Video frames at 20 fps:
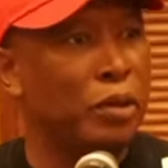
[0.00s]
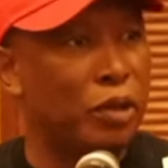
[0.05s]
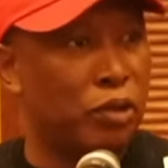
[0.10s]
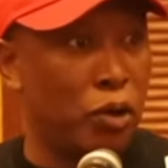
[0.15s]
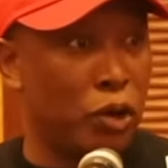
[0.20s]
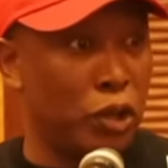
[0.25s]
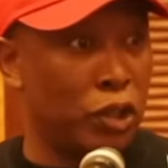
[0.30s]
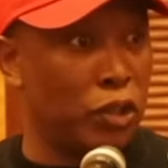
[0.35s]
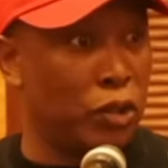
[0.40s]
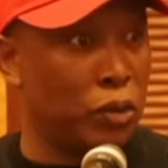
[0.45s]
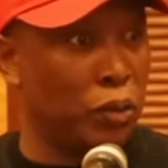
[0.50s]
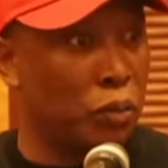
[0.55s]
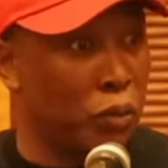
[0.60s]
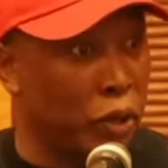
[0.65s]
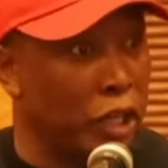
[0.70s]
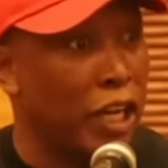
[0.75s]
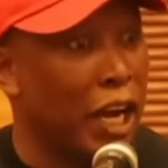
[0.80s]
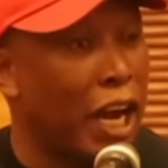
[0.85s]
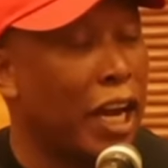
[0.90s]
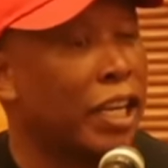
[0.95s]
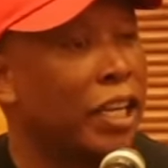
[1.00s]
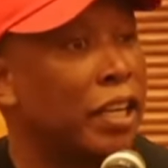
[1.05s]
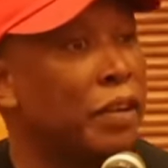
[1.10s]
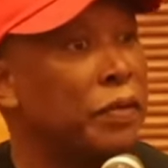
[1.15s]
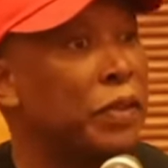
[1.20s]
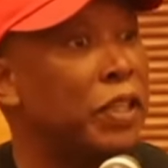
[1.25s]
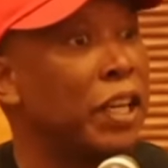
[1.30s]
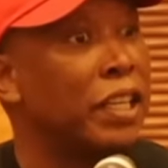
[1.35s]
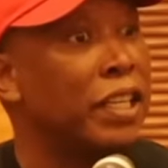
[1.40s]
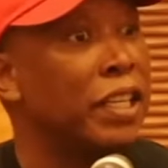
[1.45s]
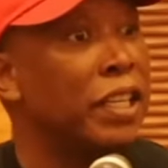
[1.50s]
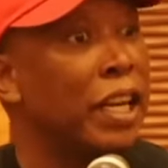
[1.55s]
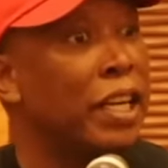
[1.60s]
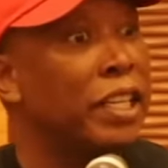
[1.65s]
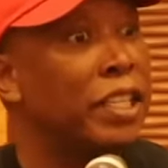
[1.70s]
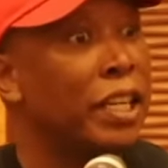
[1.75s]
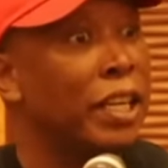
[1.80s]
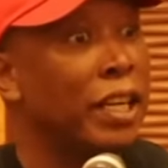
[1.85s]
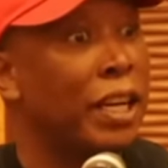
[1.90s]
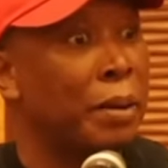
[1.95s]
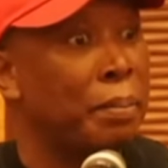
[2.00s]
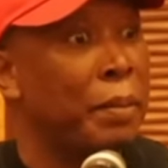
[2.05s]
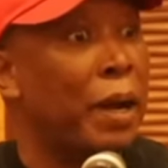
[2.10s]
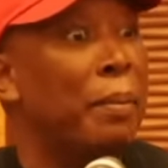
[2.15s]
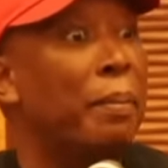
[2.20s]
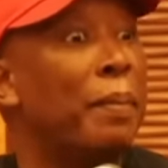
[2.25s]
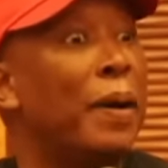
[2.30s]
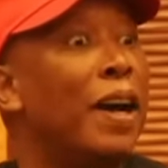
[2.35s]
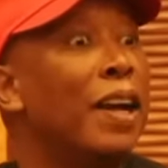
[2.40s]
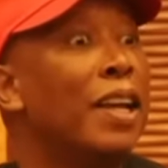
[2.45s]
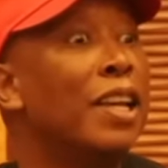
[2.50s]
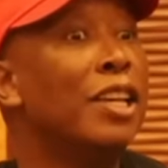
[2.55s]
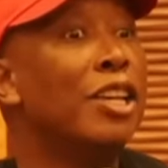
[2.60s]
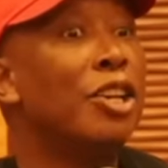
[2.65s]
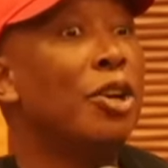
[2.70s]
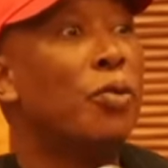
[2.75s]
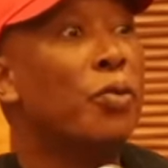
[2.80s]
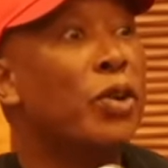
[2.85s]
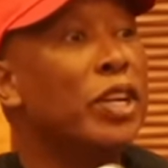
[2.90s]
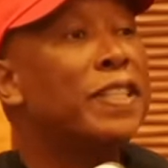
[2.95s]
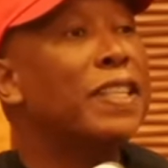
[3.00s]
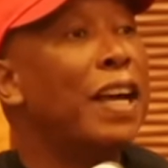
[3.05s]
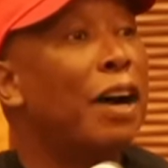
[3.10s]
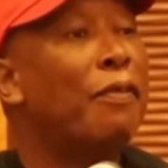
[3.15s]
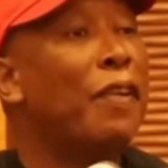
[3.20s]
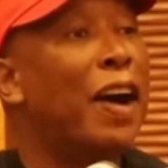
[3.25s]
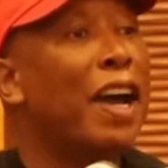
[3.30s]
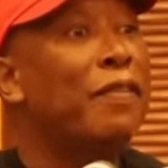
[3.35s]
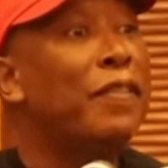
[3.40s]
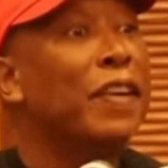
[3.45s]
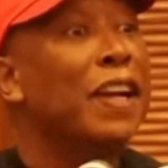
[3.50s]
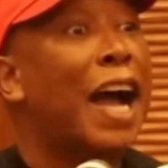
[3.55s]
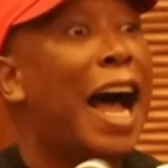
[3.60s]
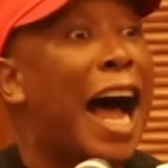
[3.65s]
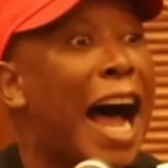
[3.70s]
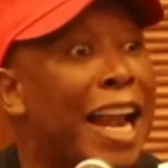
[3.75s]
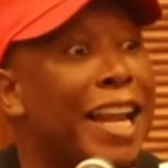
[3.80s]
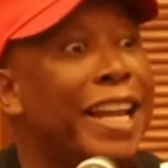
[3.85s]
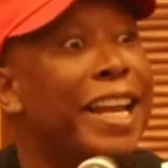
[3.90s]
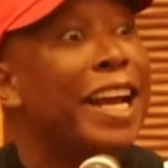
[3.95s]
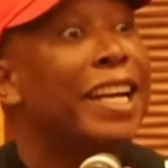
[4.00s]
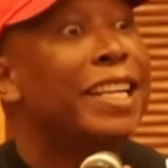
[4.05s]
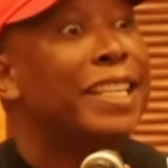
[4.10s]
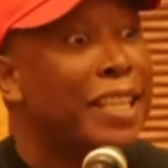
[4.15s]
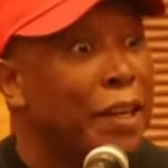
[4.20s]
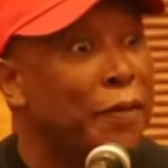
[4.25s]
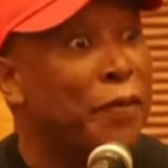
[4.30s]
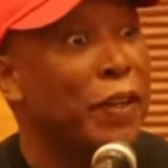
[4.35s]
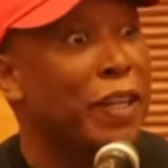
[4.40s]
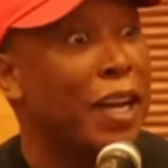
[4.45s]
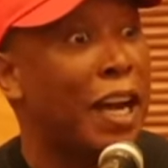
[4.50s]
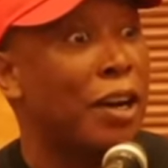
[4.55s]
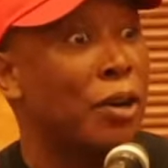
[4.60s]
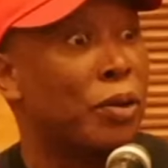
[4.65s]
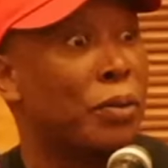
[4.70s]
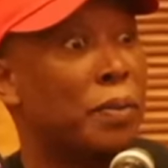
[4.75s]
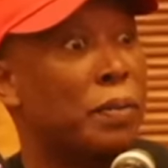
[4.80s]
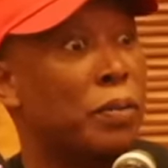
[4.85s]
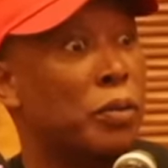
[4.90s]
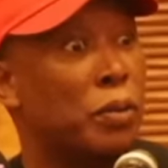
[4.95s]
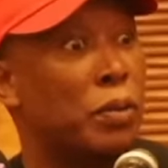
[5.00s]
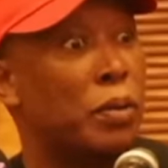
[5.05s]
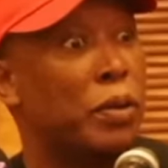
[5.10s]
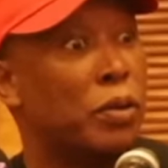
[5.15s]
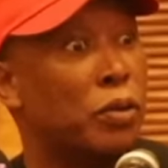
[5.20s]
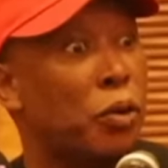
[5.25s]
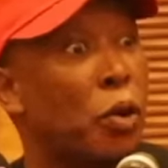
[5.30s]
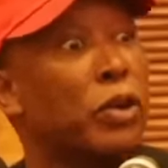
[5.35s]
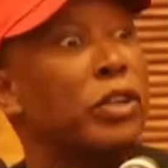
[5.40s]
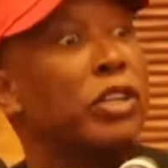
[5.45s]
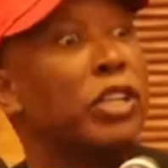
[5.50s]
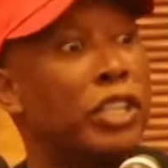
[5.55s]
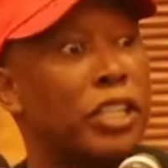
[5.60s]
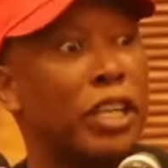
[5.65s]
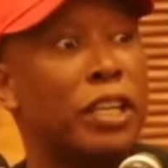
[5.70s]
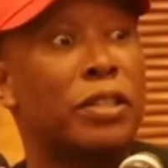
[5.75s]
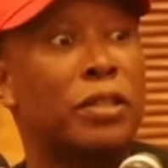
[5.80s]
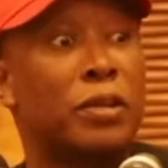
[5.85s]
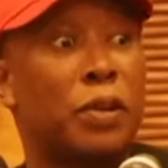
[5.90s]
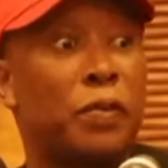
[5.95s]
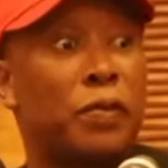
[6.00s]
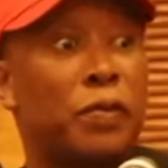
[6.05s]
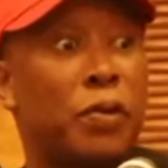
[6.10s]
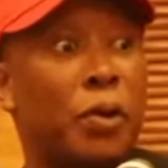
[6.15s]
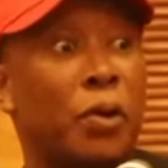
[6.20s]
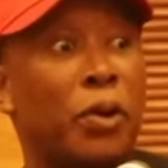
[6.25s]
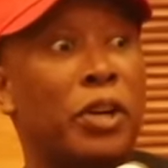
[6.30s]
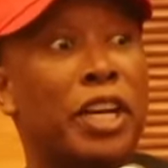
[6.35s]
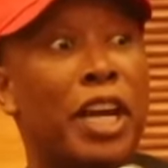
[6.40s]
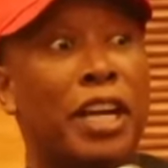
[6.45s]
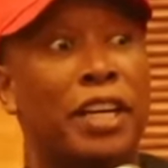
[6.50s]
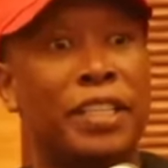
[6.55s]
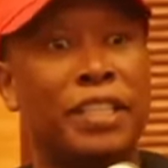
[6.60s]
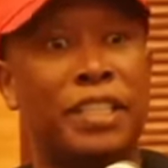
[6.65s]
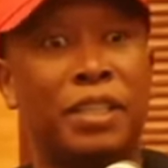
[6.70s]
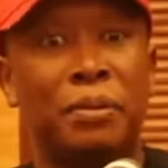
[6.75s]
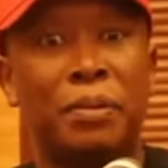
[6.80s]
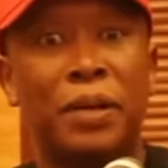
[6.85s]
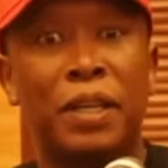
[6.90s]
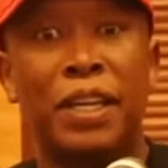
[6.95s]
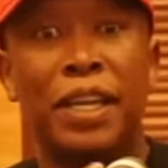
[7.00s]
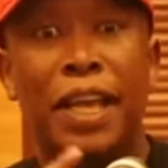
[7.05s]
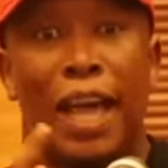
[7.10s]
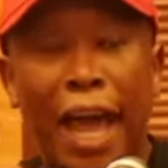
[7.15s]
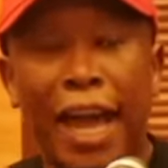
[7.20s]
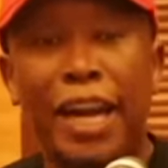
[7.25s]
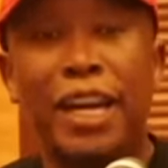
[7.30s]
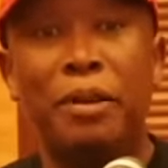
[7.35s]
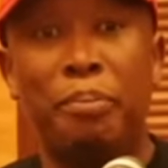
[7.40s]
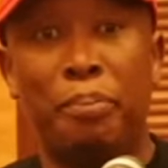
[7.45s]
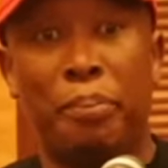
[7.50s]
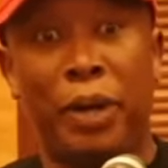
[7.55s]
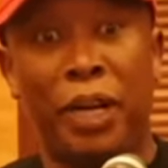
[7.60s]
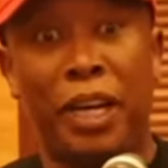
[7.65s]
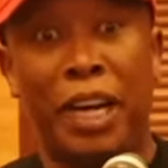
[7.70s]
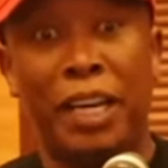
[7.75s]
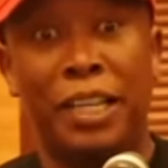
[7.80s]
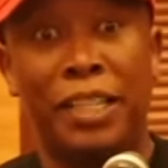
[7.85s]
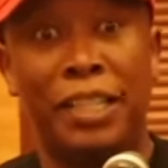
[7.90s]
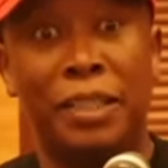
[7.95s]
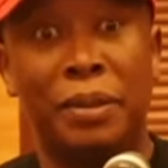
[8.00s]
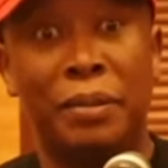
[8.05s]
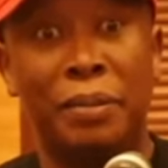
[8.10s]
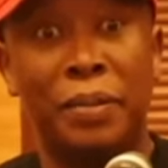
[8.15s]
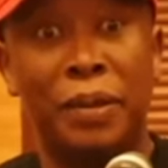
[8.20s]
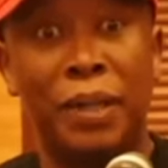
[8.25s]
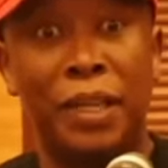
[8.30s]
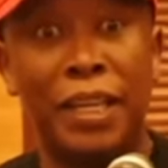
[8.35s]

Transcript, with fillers: because we are gifted nation. Remember, we're surviving under difficult conditions of colonialism and imperialism.